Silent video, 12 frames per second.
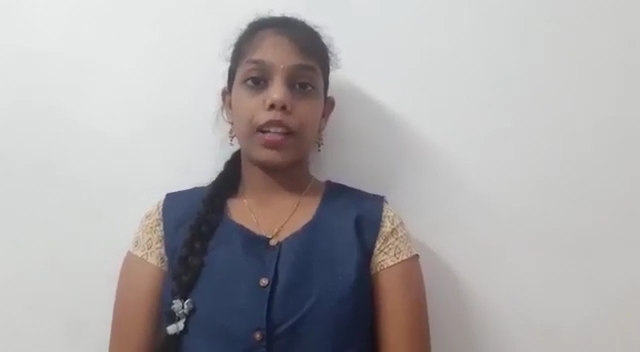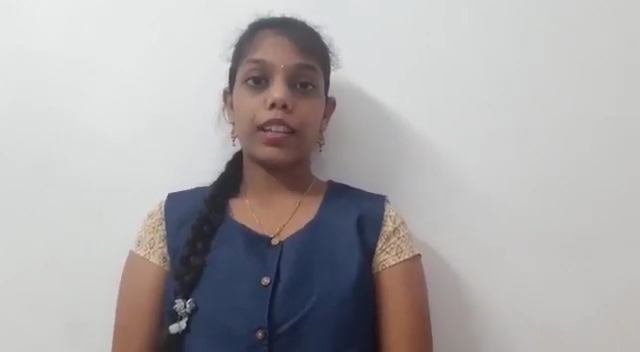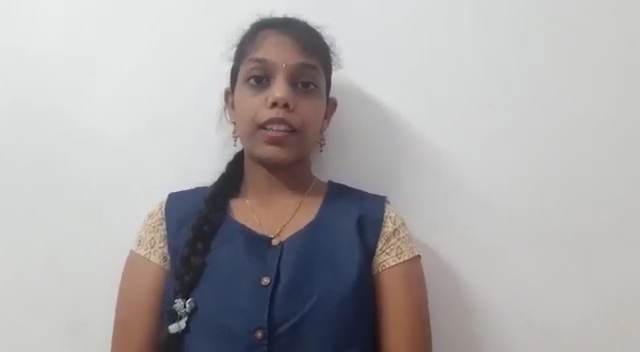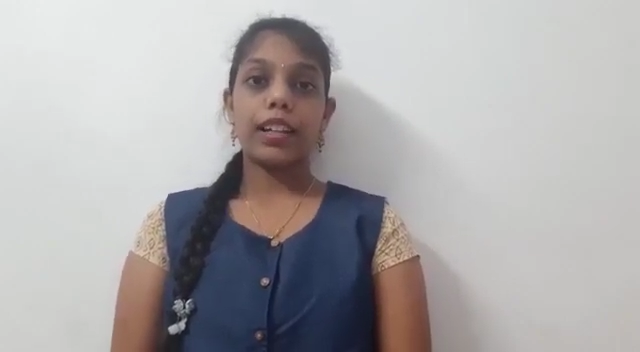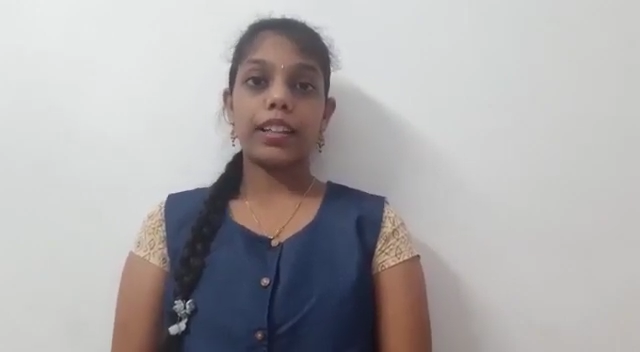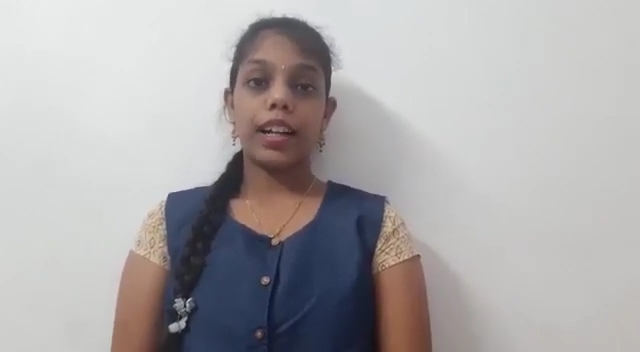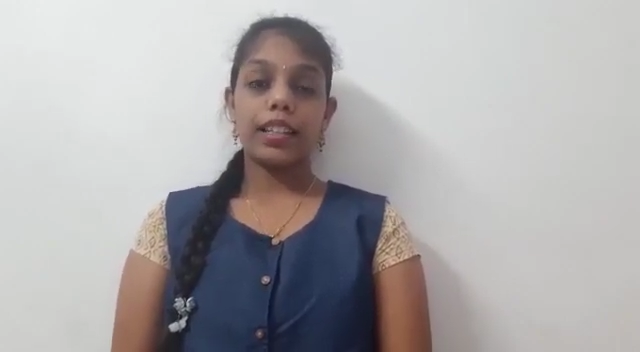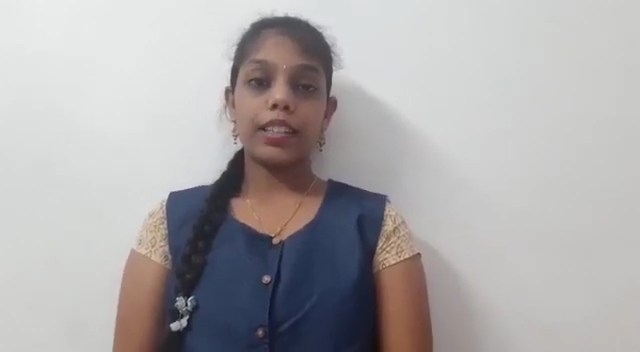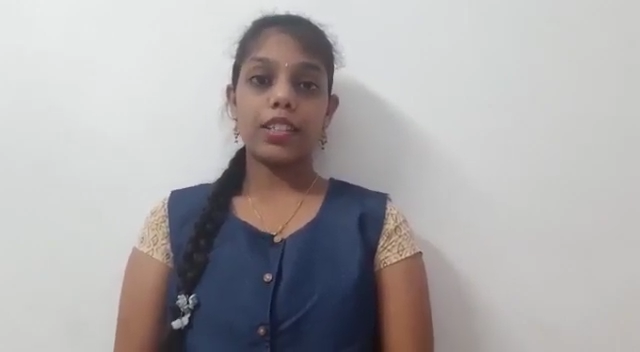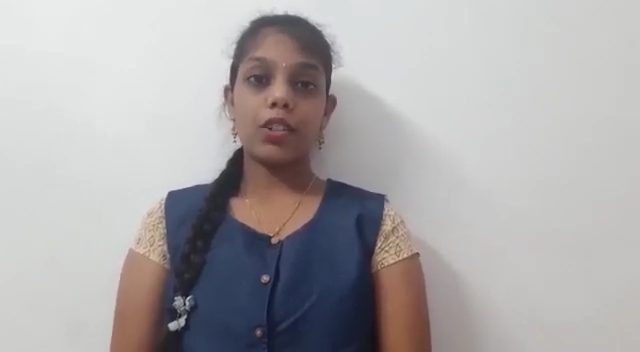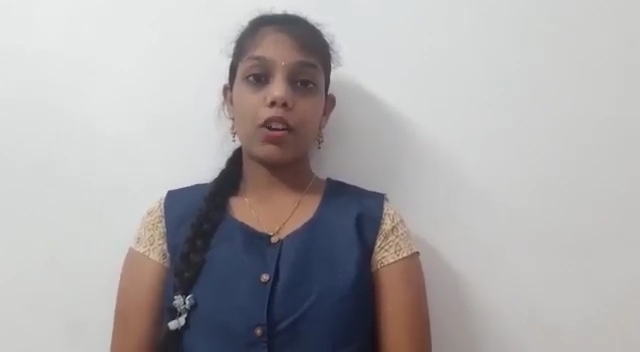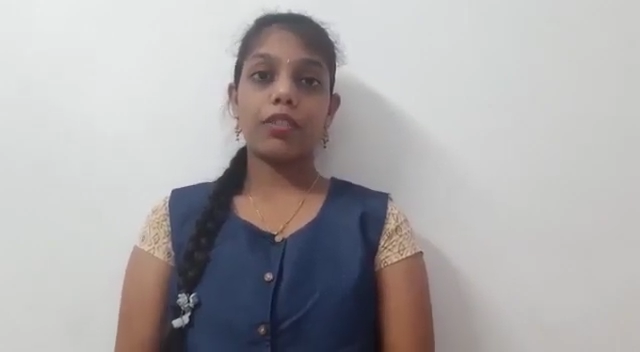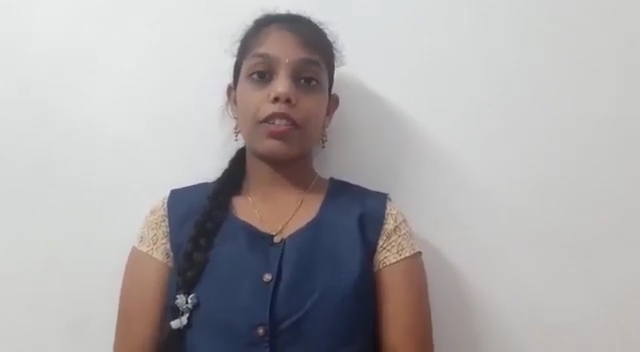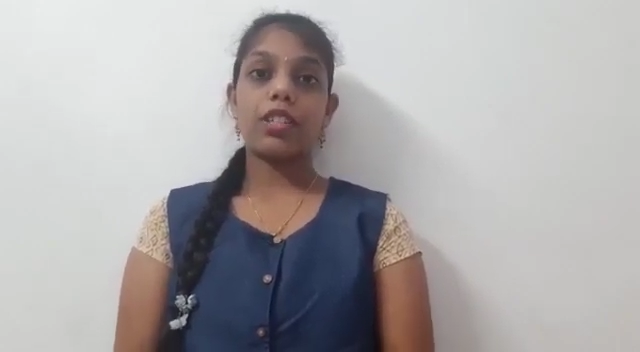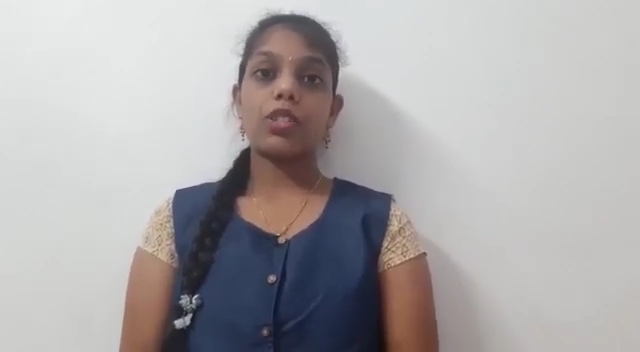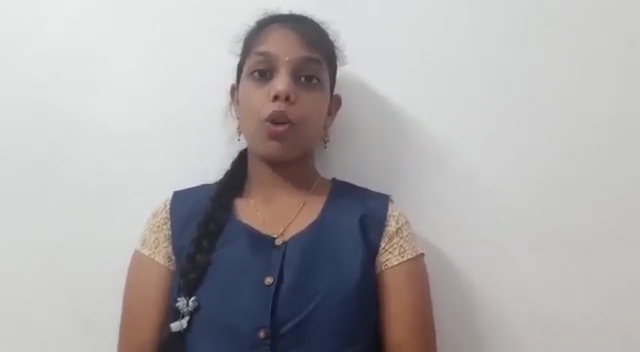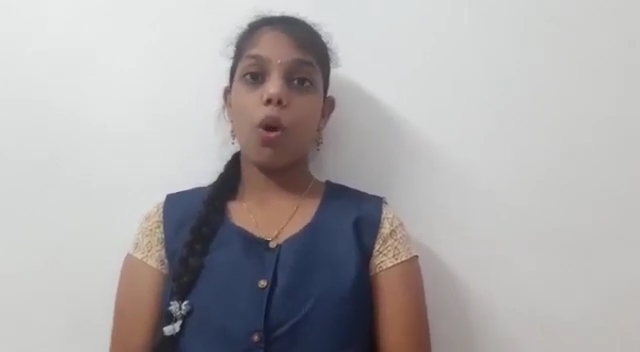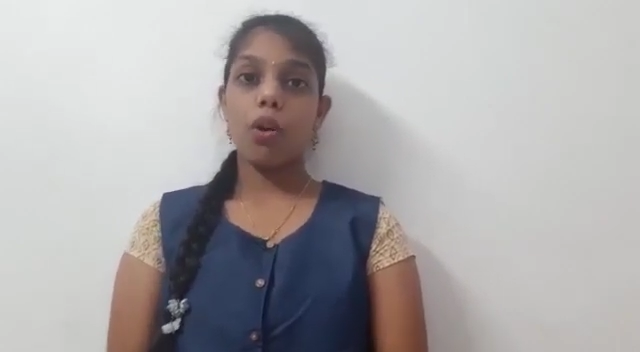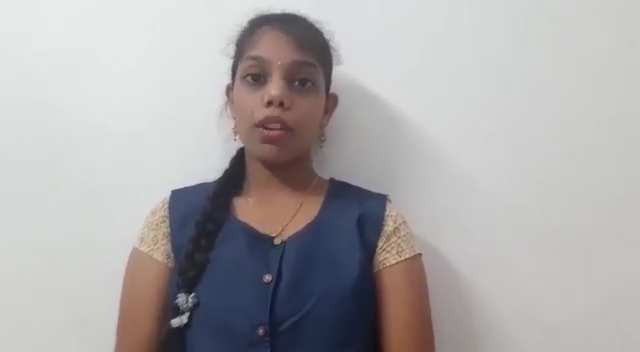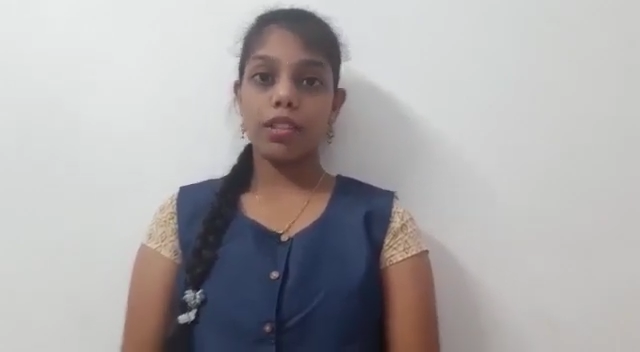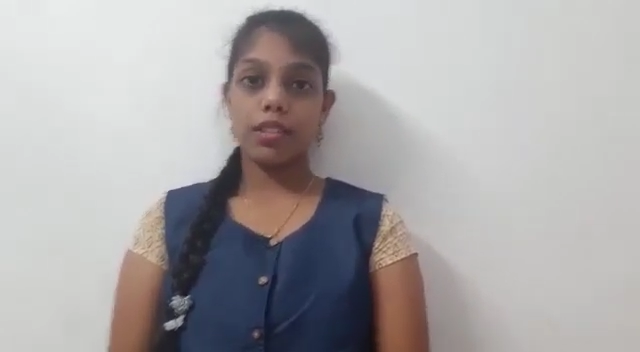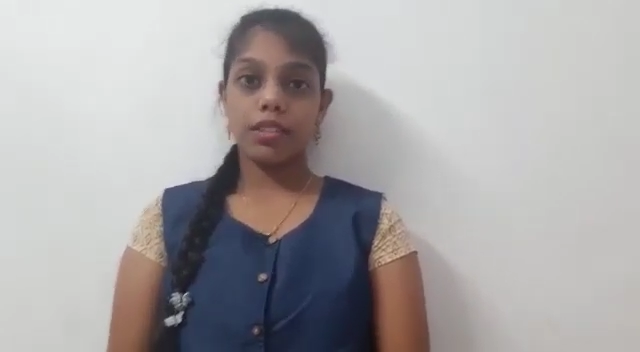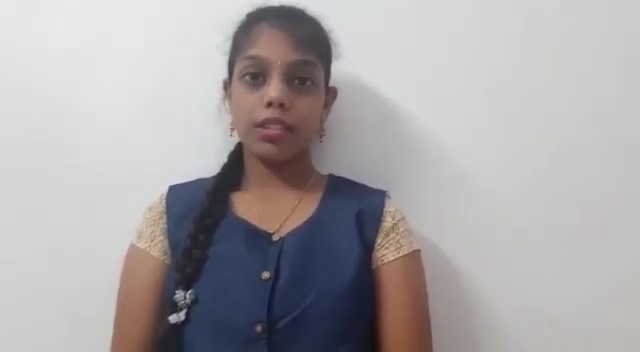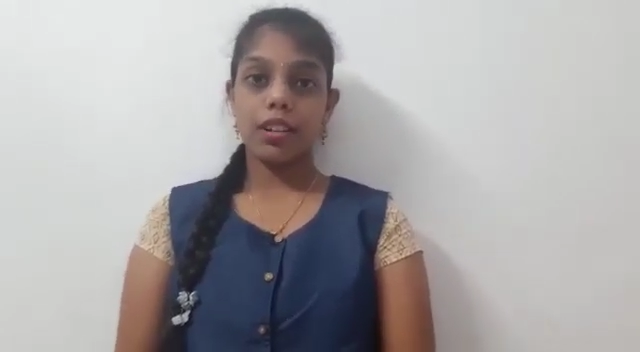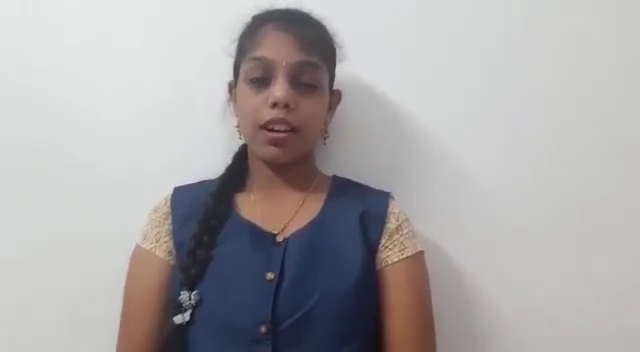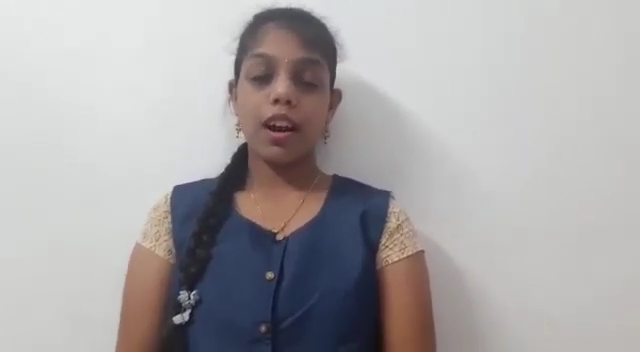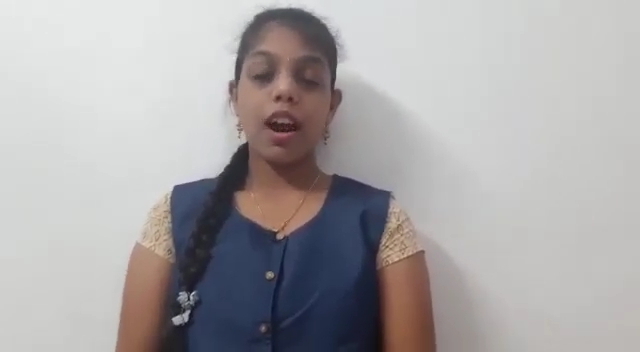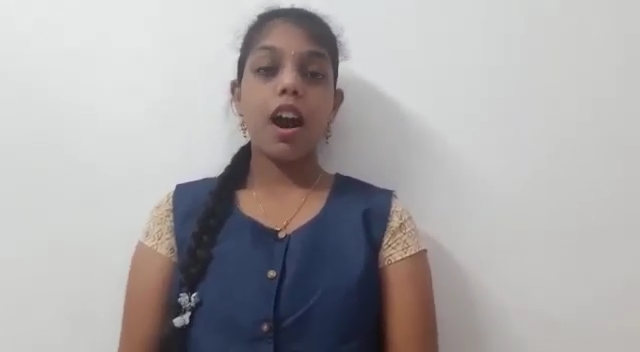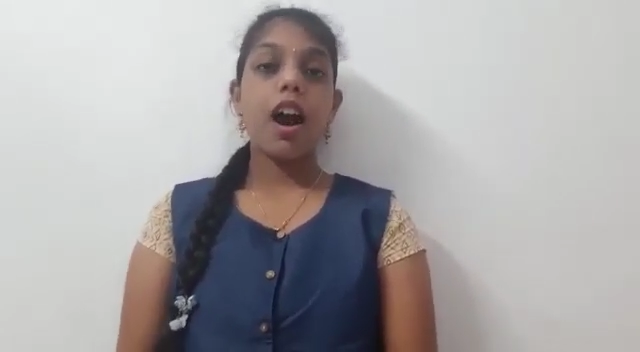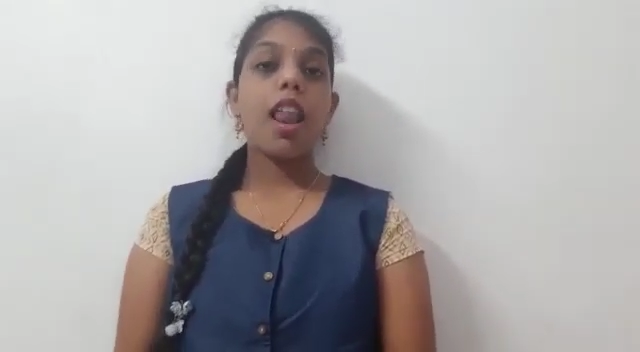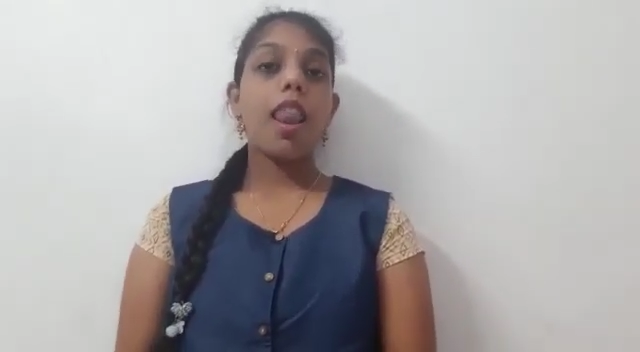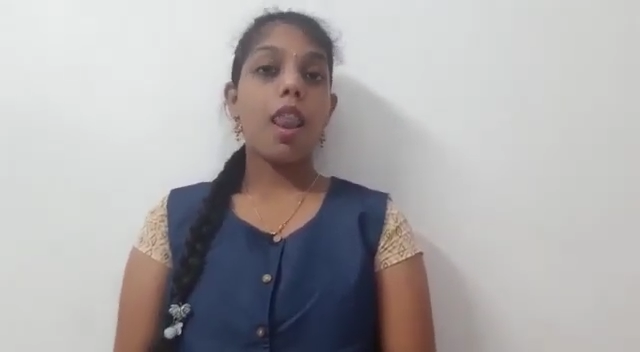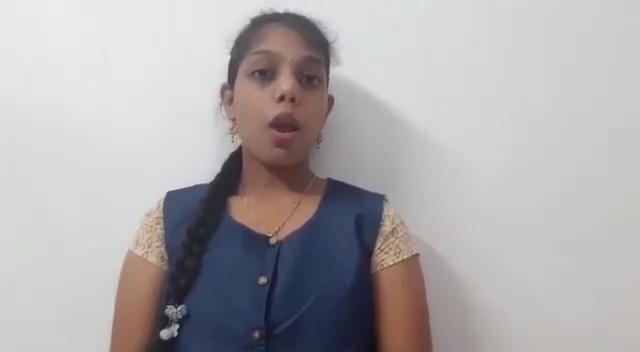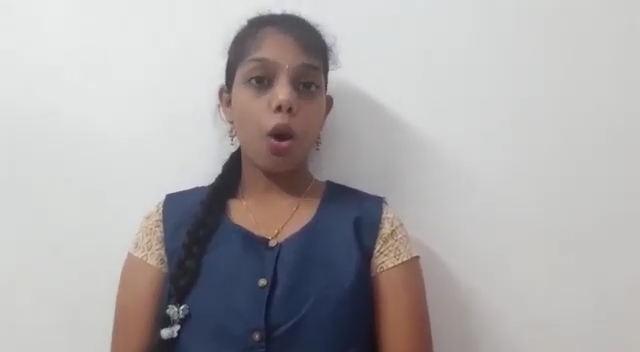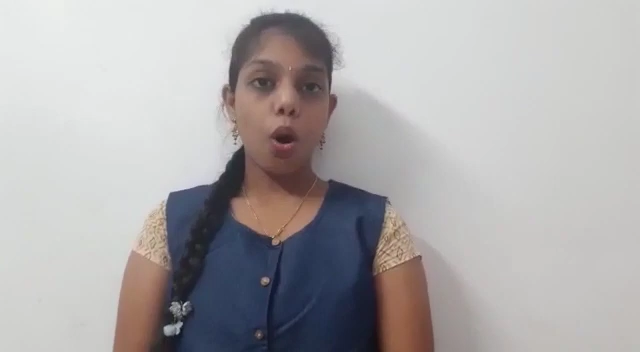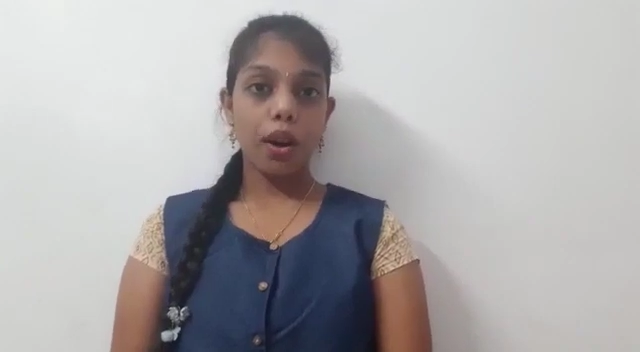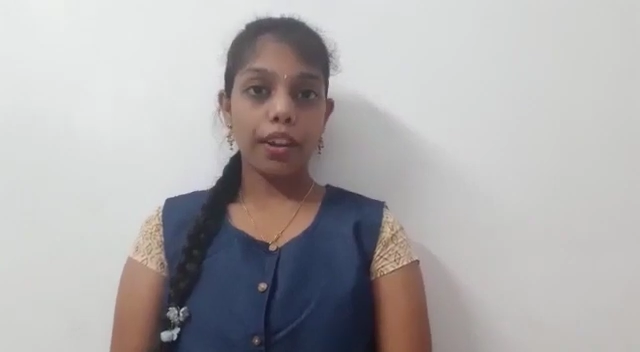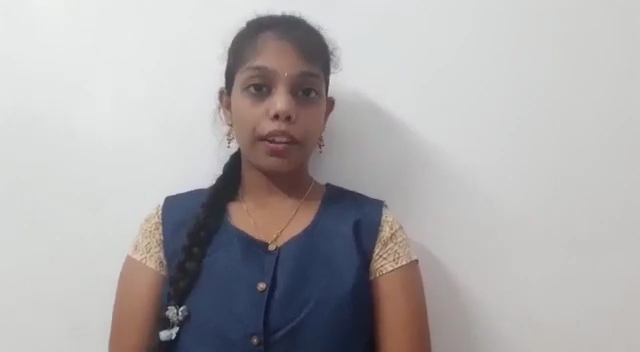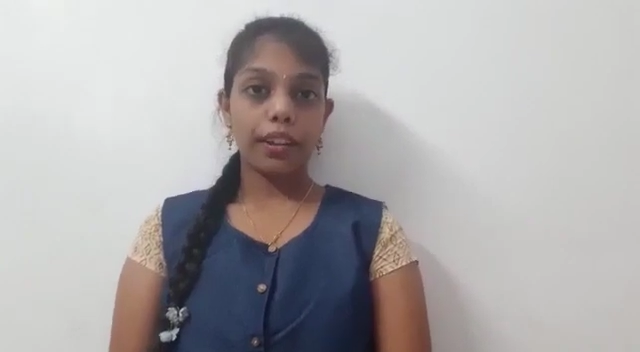that consists of a source, load,